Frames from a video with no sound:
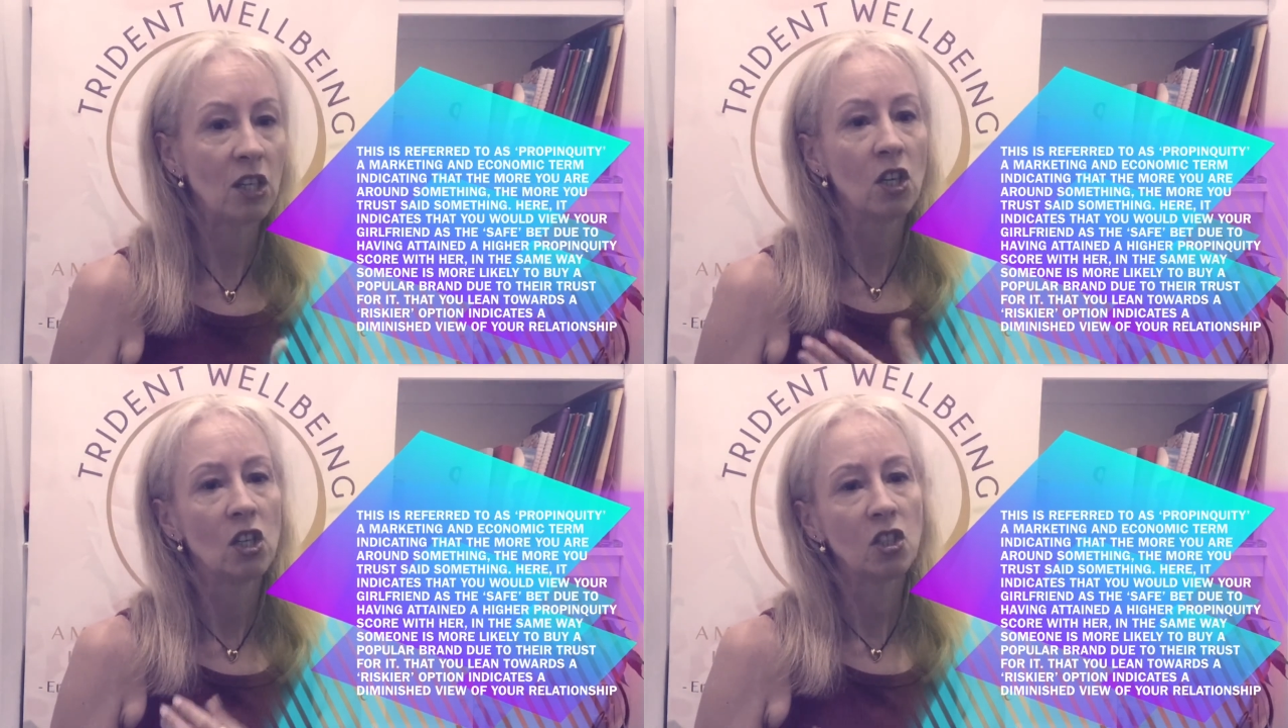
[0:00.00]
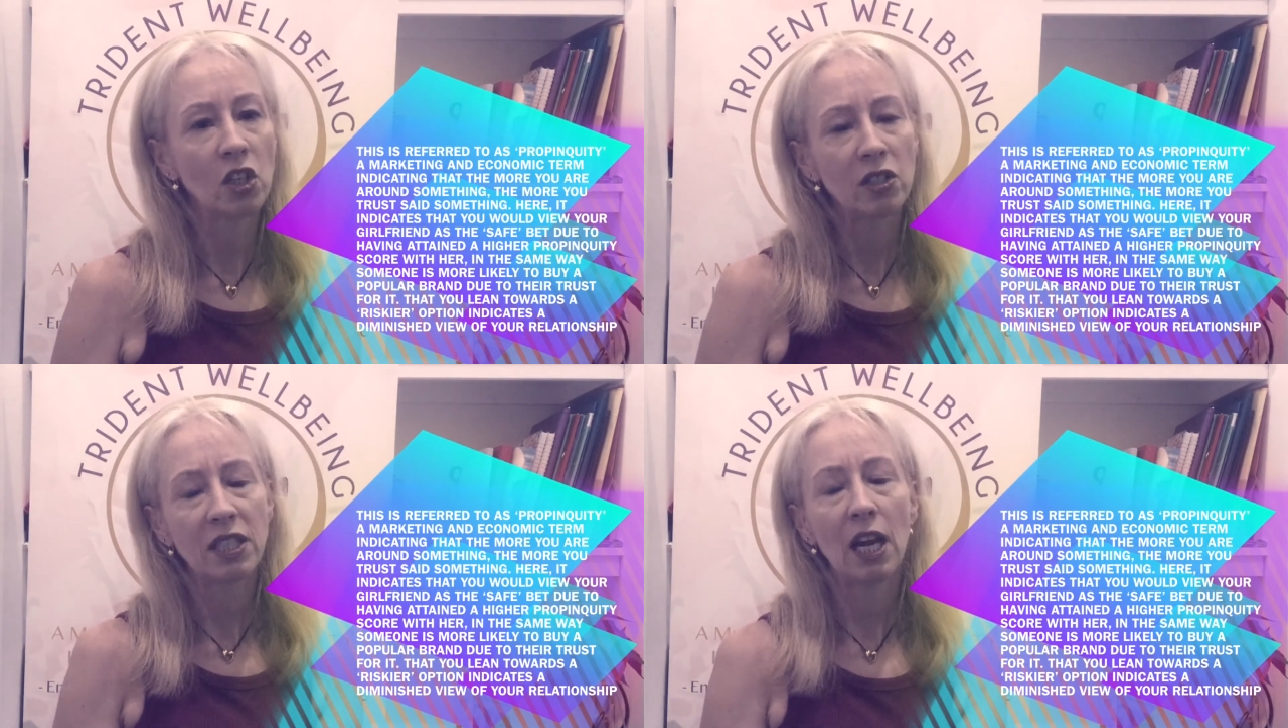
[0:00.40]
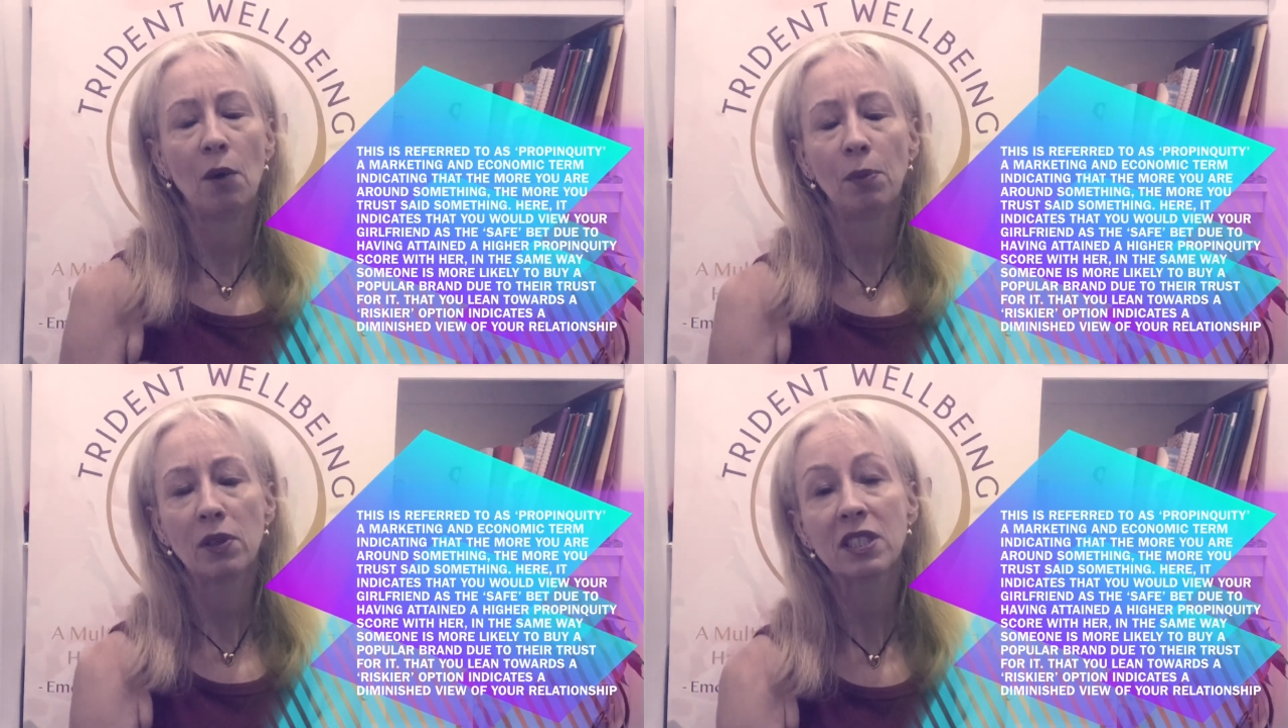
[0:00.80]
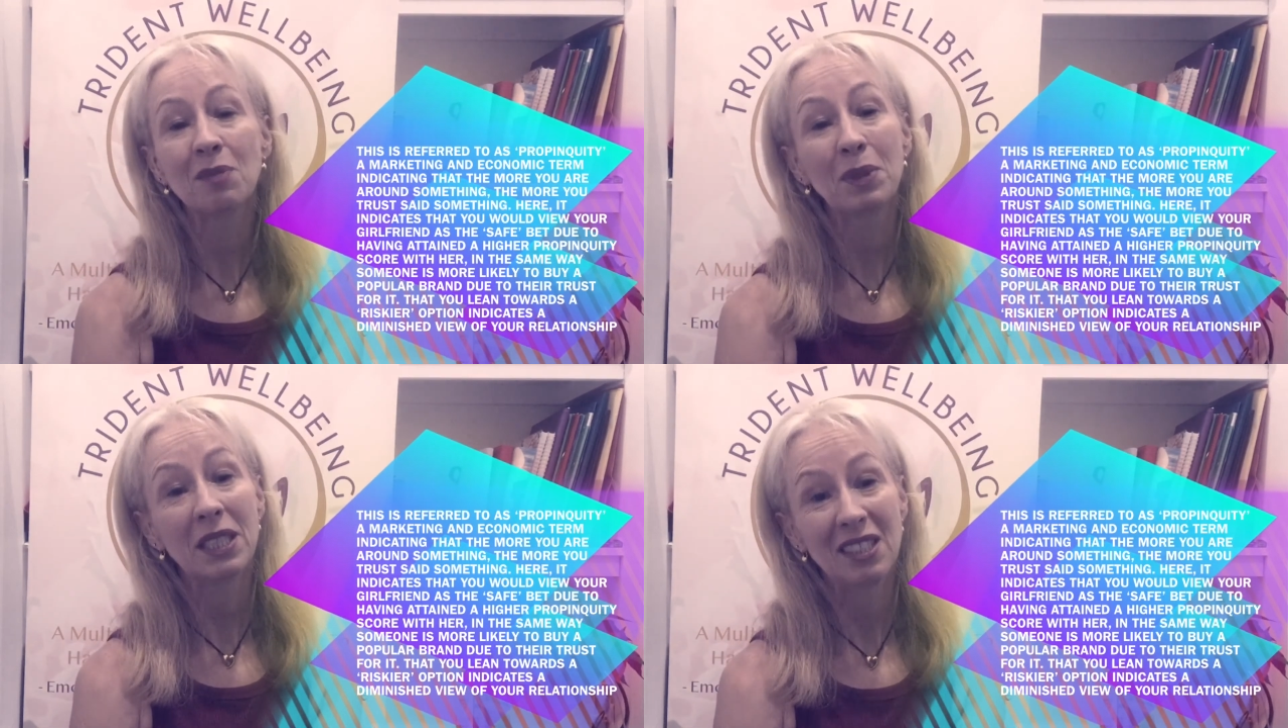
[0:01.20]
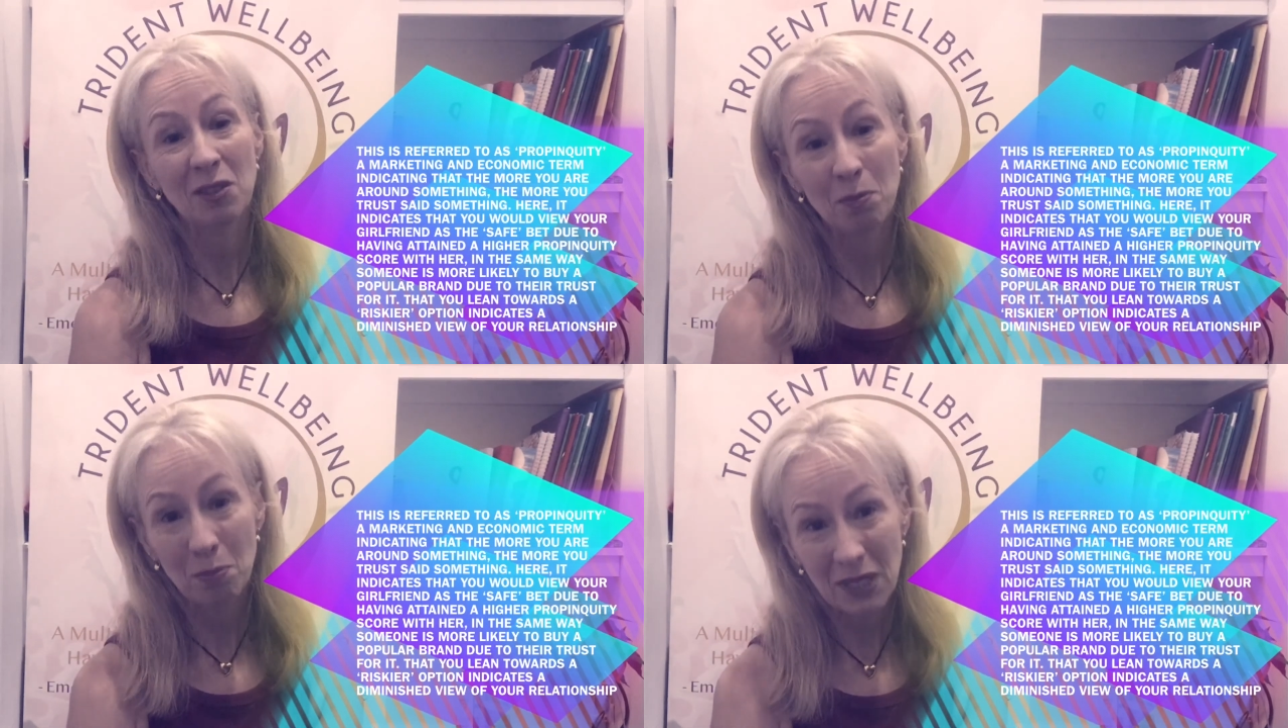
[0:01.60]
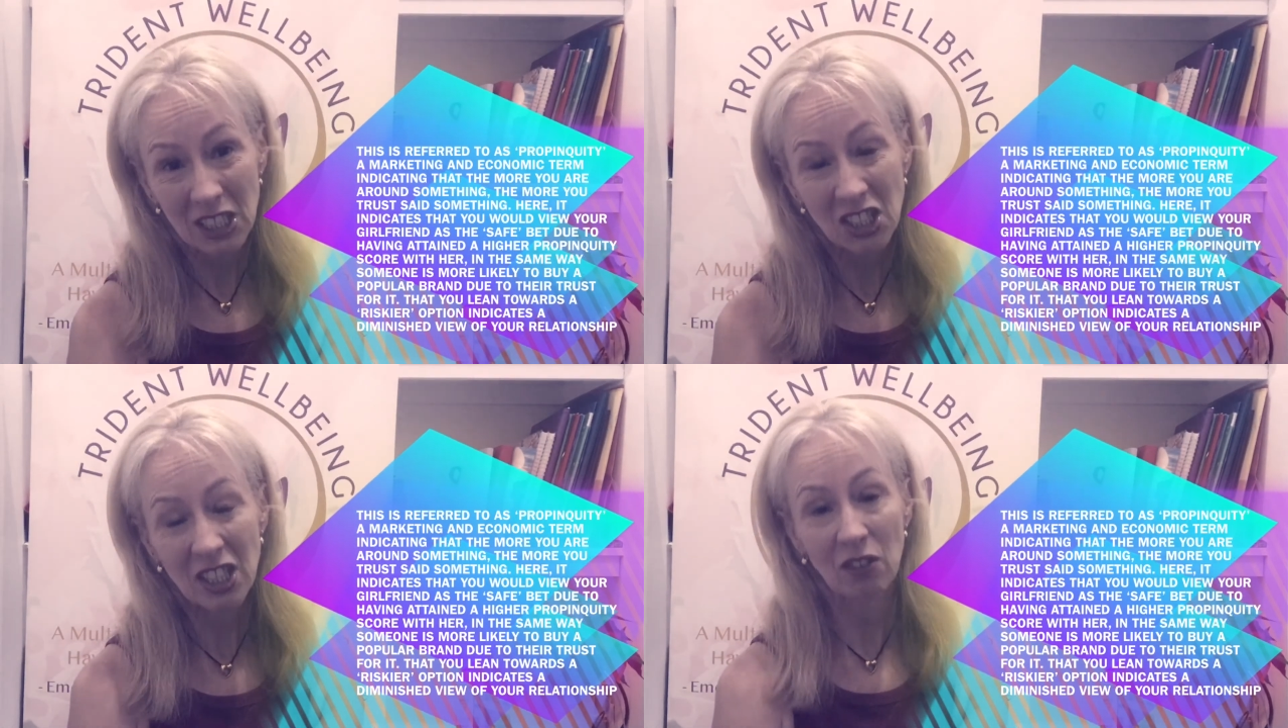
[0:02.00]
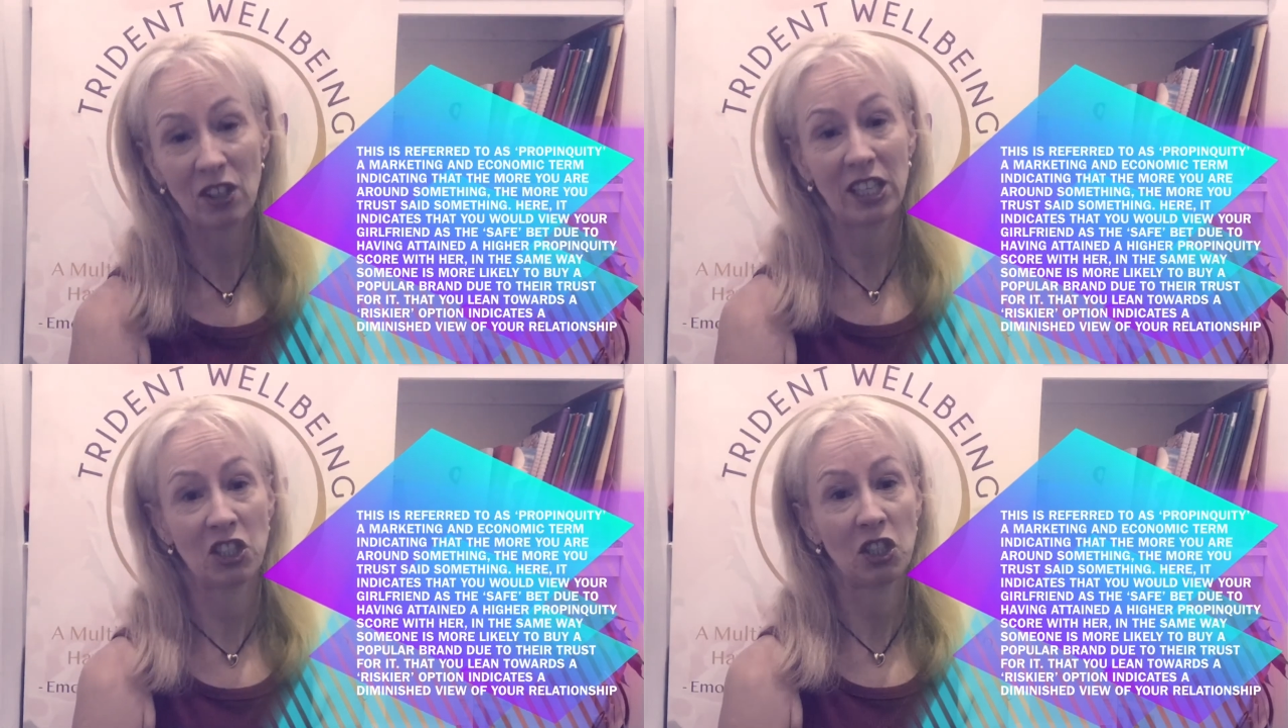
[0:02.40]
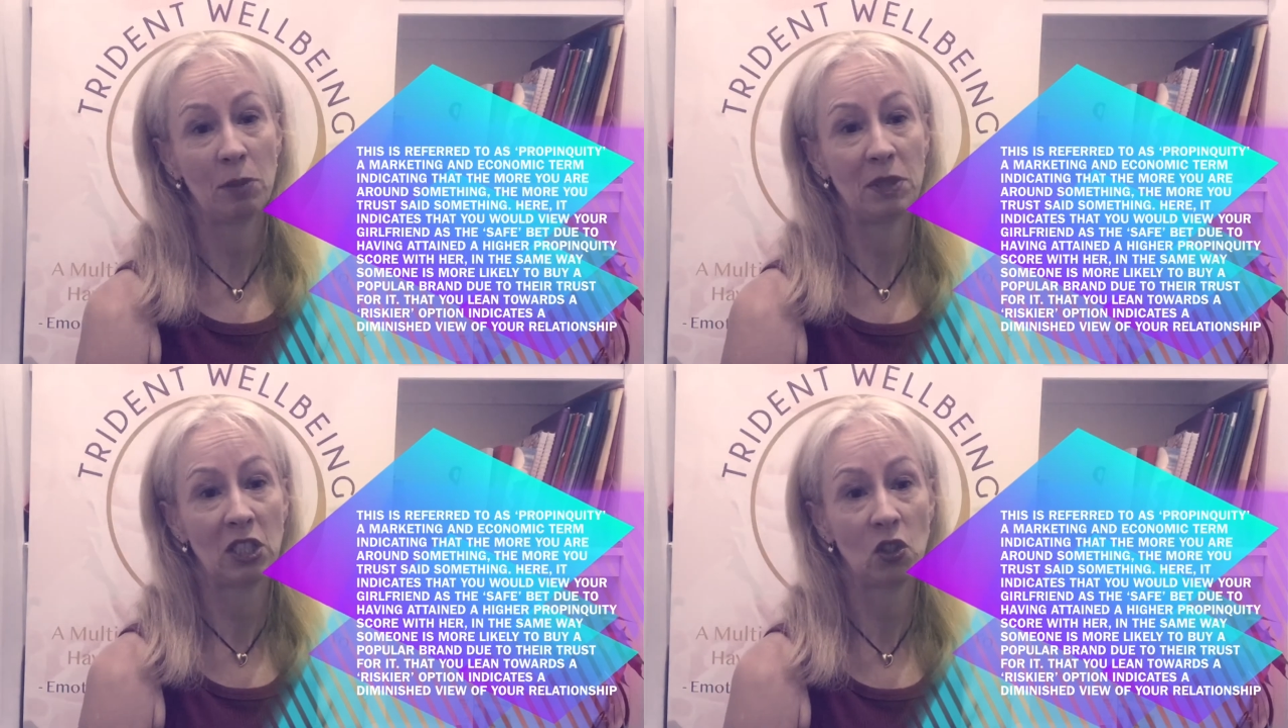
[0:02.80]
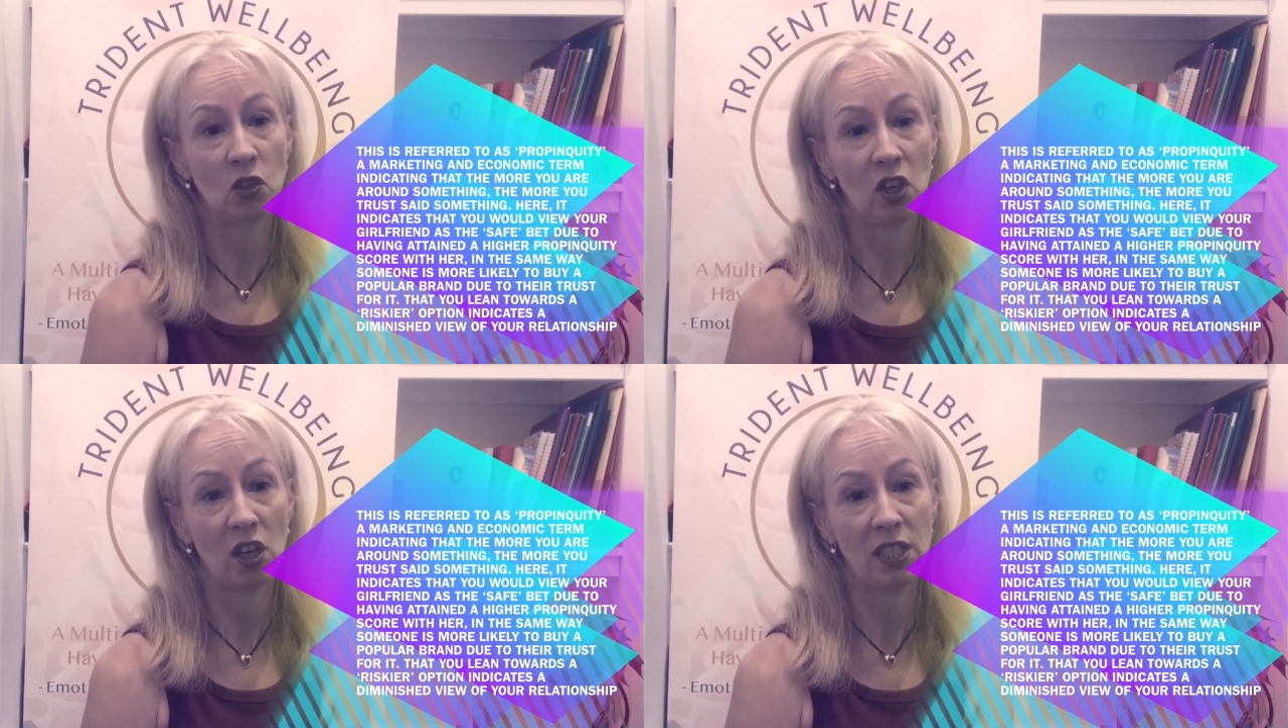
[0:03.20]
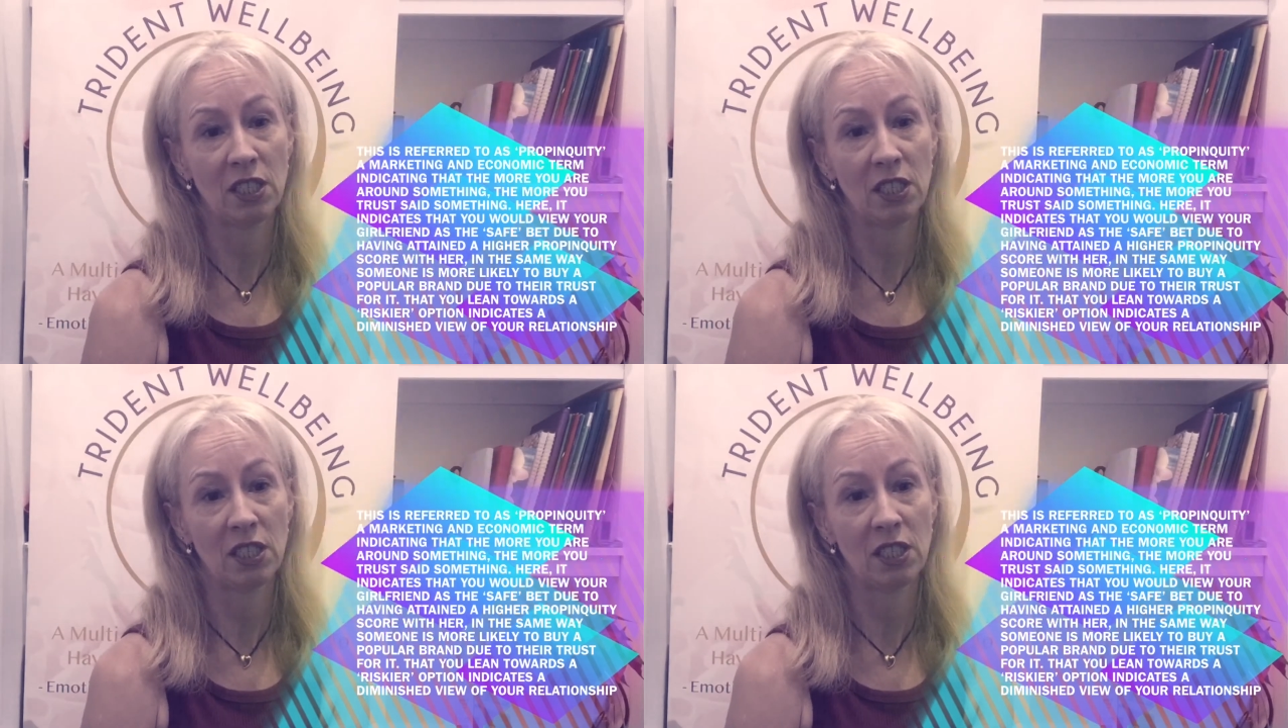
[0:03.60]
shows how possibly diminished that relationship is in your eyes.